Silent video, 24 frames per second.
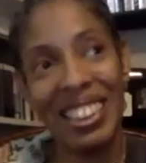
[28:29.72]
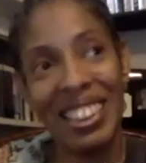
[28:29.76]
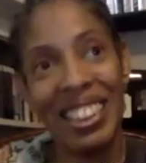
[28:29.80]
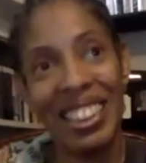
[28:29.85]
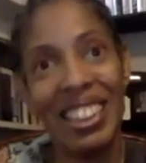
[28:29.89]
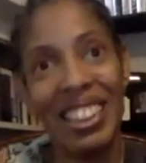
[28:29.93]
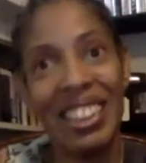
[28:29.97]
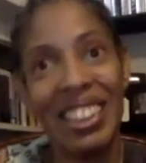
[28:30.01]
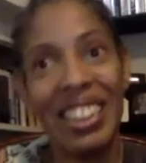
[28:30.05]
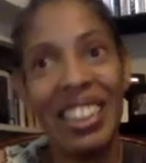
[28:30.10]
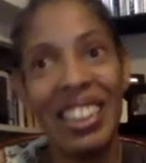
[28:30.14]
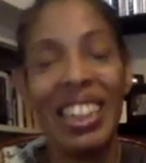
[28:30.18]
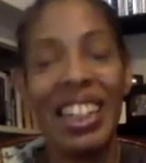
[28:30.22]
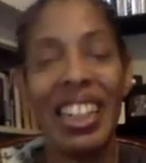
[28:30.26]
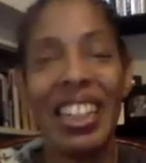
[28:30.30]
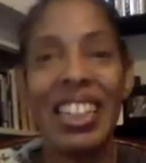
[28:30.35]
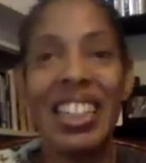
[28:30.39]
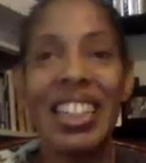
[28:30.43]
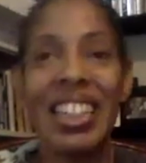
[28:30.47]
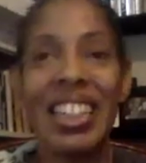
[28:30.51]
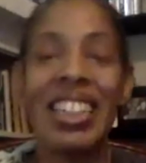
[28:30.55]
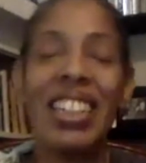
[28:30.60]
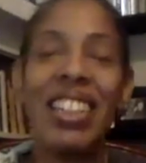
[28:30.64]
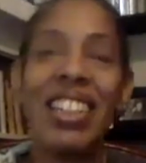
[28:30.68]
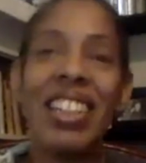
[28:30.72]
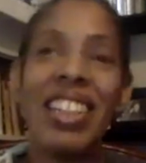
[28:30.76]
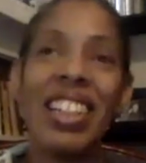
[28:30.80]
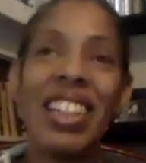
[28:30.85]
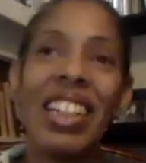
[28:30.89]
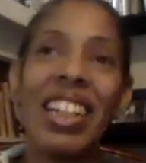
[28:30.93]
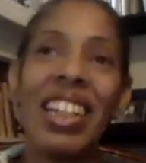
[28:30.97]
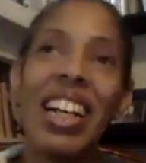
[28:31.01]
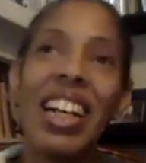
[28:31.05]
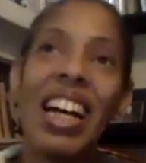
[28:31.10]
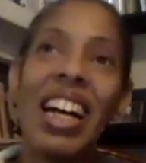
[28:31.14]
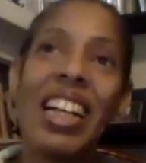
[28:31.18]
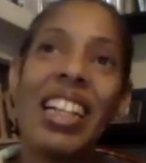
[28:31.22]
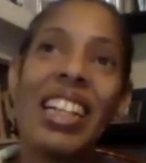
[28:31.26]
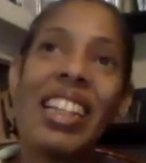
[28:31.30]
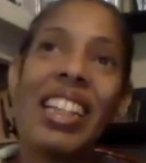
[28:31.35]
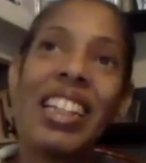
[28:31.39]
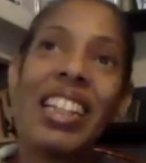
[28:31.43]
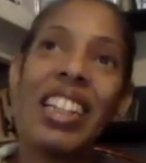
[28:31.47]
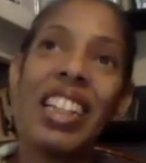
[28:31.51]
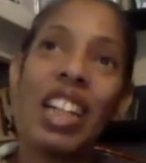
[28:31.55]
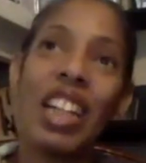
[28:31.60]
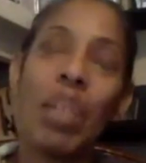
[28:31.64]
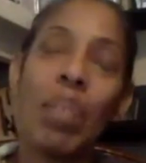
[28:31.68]
Like I
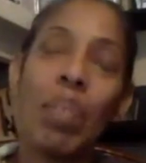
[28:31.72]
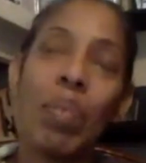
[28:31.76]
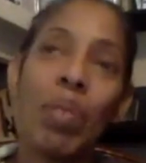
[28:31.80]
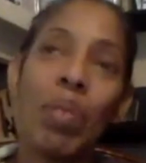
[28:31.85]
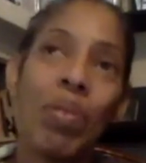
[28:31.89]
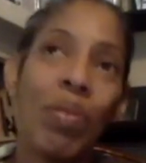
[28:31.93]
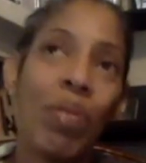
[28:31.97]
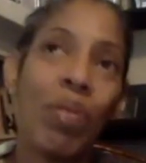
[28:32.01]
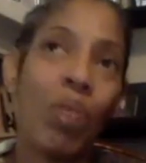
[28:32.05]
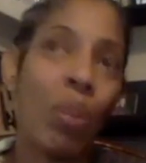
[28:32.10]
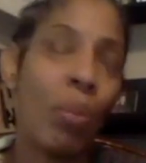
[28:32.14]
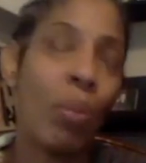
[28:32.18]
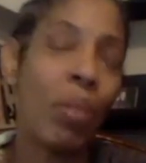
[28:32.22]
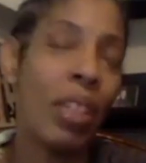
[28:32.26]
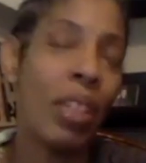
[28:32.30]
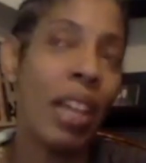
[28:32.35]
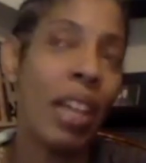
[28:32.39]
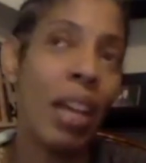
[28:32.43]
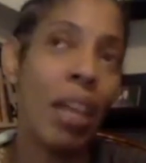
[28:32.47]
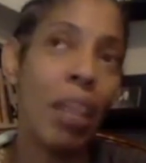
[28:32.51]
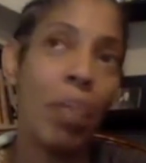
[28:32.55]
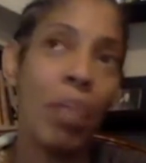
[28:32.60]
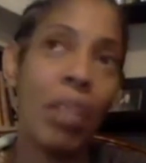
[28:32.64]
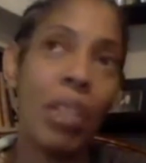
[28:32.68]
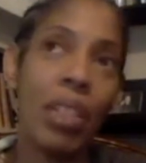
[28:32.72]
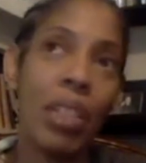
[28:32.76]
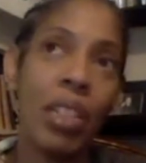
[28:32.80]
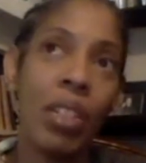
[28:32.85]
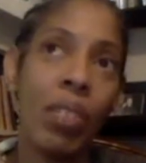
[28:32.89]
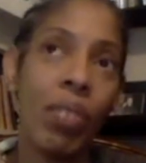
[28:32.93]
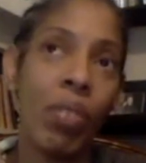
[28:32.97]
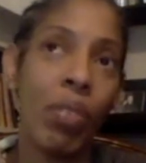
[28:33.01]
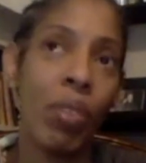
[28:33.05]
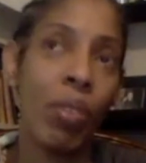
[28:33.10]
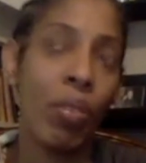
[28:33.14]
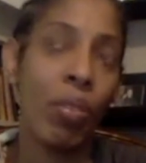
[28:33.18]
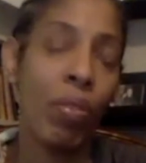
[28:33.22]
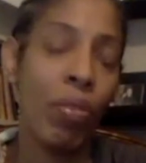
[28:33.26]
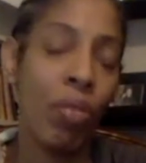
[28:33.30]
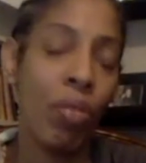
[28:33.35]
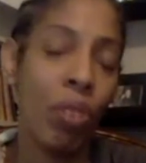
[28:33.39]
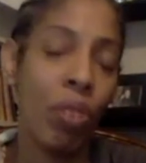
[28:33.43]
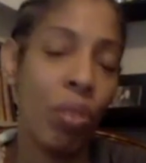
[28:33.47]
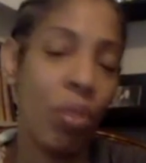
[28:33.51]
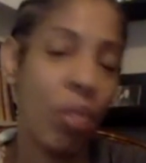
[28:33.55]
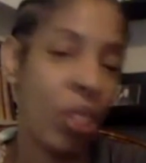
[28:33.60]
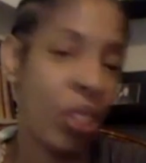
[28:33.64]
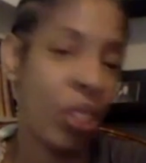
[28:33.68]
think I performed that piece for a
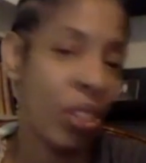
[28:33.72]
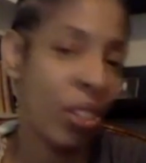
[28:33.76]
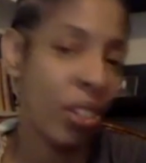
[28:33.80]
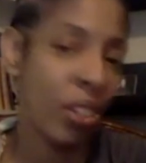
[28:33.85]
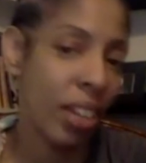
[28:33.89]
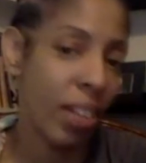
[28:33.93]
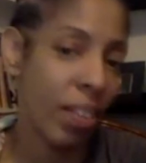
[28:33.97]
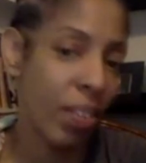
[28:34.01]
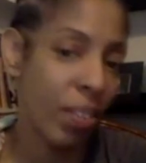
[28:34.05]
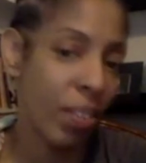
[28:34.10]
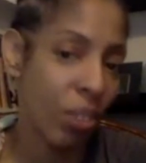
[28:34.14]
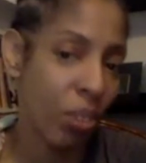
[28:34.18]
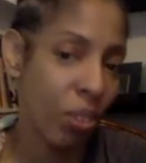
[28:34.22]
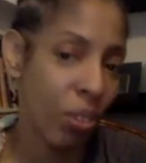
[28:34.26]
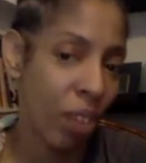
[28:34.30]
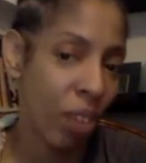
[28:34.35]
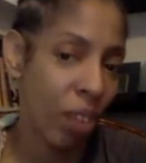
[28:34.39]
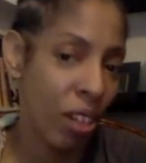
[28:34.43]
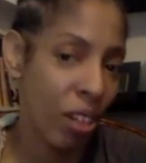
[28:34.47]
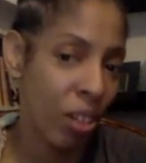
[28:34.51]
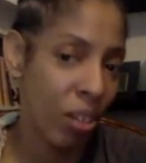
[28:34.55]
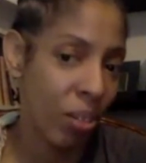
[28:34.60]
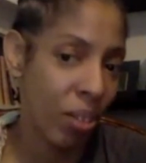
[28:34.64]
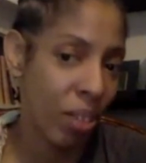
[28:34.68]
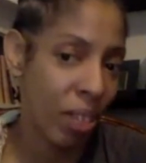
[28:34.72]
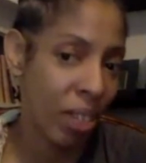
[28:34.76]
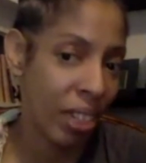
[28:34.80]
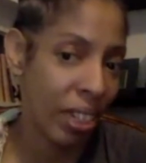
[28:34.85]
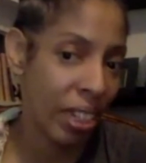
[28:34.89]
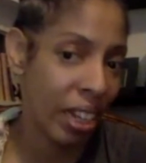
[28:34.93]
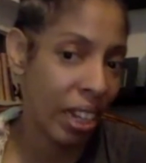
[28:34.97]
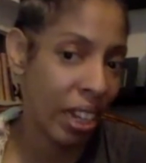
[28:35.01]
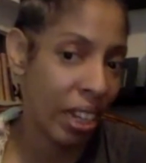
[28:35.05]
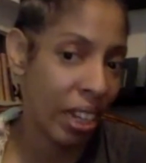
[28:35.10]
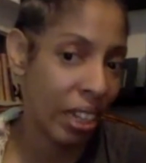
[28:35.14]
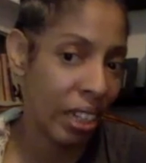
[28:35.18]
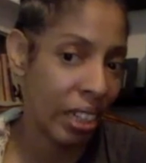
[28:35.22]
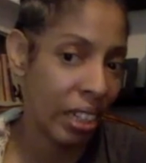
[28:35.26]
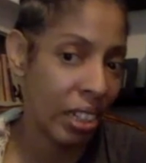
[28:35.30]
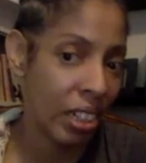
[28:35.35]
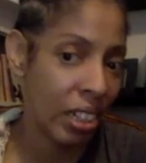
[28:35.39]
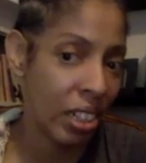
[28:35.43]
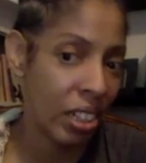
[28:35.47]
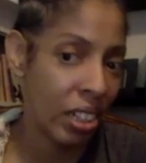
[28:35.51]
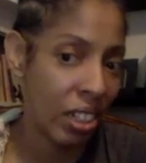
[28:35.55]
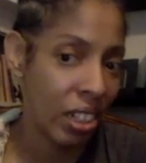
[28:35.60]
few years after graduating college.